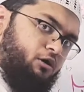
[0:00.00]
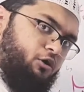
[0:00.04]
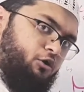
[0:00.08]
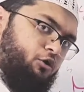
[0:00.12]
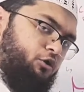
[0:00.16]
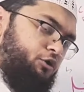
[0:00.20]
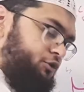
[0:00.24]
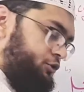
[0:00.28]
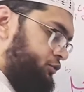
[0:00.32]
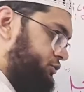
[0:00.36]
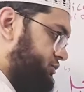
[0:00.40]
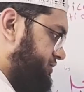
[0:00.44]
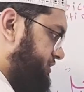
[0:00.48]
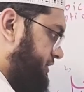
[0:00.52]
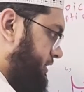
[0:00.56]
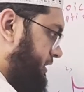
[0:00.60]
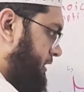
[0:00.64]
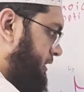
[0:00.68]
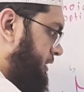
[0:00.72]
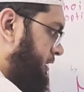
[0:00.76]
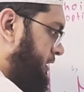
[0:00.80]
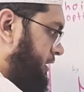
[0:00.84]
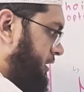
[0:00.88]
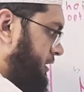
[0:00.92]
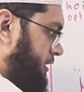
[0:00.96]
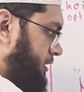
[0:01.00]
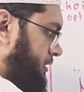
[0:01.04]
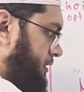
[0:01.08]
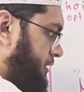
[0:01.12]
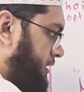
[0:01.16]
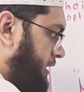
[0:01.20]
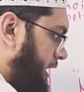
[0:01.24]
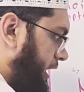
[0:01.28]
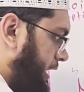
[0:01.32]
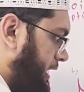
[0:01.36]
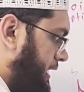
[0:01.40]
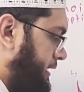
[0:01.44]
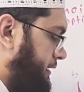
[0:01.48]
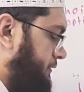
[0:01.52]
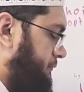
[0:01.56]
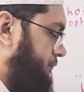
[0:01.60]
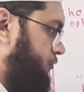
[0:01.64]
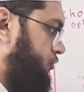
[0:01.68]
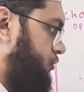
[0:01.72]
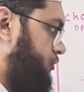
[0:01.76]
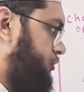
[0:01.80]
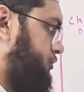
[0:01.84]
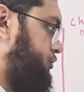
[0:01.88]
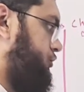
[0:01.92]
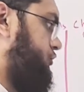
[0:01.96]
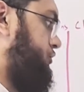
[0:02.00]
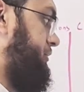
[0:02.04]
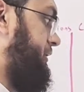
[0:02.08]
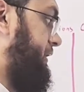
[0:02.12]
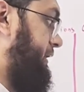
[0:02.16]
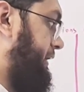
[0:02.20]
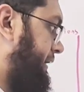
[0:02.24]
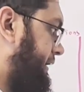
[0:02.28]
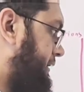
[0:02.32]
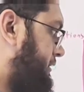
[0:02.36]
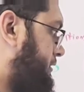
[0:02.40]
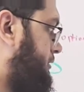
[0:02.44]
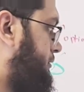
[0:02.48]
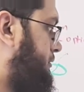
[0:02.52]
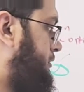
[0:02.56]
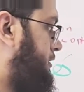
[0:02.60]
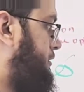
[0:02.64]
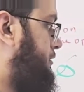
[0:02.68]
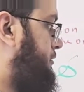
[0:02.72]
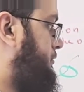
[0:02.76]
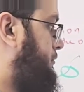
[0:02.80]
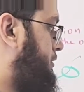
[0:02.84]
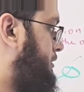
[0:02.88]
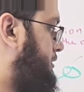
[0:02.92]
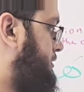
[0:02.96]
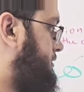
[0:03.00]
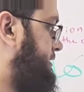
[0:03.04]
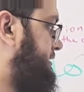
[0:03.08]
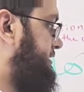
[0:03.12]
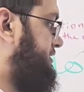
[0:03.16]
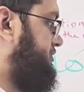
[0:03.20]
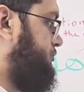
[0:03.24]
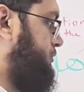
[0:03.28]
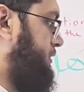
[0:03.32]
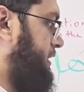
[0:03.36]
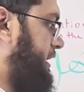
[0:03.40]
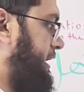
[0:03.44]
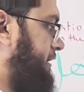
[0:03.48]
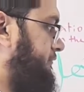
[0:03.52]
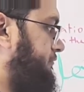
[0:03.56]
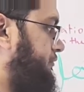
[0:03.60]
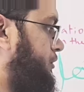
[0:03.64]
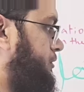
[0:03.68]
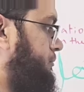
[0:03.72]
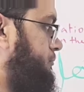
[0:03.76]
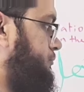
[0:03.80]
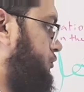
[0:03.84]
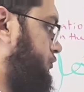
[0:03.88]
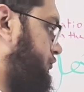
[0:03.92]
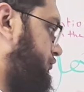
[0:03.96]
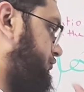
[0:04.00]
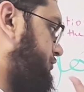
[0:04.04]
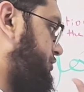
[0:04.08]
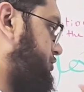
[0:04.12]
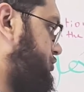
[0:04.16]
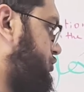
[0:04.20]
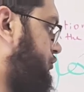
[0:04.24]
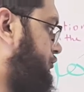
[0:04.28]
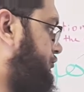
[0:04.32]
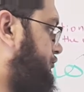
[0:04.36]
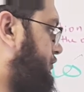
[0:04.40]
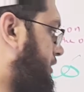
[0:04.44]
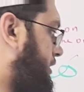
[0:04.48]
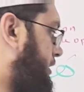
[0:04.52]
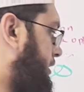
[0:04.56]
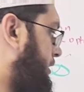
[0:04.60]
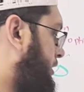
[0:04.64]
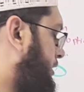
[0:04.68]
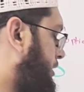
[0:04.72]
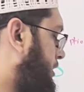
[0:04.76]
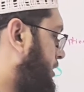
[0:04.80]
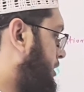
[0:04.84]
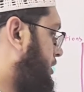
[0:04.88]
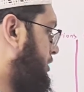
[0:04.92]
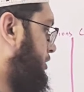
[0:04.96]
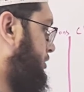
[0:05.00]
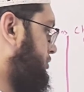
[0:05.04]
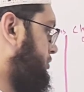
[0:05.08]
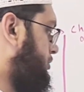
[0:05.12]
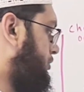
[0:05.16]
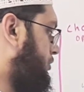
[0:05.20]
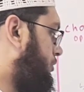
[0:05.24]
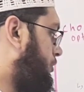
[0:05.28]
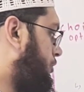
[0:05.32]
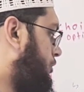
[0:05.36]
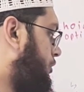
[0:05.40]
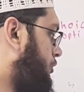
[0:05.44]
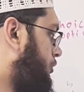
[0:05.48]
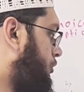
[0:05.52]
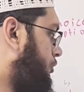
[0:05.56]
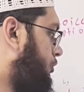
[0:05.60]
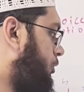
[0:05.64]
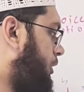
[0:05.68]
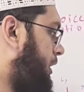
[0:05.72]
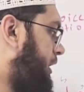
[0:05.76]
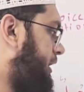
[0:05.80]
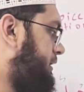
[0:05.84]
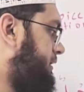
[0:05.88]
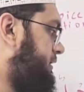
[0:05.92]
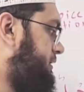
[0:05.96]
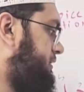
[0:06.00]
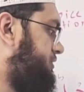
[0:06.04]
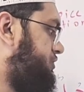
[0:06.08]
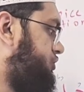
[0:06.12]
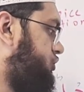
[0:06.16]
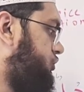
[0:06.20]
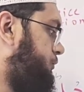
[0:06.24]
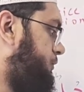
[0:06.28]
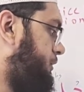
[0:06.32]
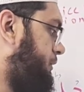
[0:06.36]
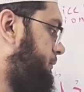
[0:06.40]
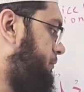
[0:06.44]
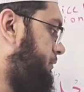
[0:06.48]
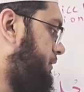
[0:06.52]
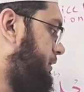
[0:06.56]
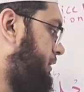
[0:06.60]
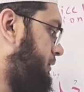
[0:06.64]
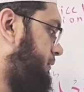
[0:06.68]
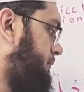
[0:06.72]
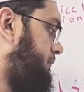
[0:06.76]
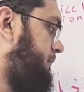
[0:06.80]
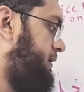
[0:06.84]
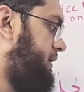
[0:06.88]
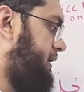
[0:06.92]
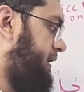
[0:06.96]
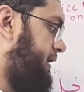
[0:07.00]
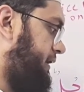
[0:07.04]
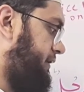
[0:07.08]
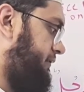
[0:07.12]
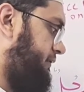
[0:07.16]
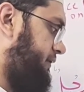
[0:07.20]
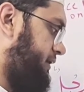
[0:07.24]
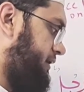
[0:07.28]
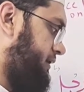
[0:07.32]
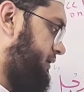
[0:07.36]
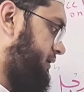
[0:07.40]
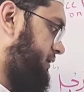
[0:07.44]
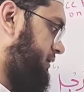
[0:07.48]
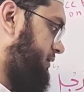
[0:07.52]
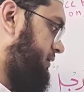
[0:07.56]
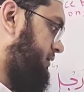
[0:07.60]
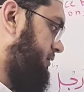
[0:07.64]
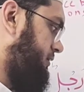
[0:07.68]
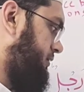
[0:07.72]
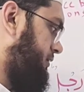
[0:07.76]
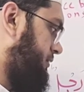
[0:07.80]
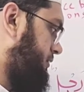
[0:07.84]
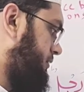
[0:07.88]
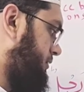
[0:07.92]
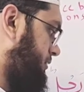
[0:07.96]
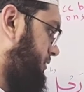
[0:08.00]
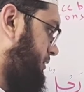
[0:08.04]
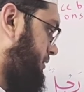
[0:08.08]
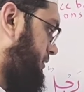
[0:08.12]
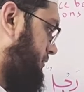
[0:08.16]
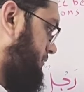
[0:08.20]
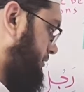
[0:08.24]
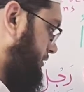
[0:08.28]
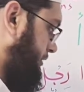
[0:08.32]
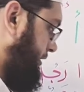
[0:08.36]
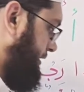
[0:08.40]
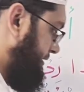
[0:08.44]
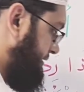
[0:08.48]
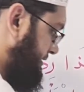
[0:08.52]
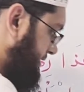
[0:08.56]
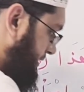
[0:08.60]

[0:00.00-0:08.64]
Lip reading: good to say and more to relate, since we have not moved so far. So who are these two people? Man hadani. I can